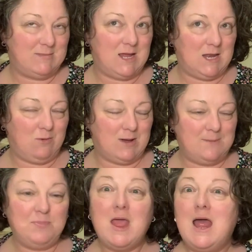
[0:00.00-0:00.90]
Anyway,
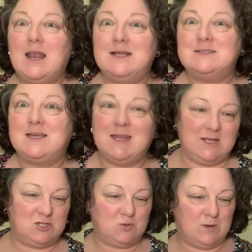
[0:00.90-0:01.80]
let's get
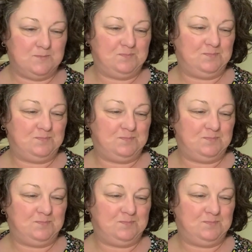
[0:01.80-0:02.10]
into it.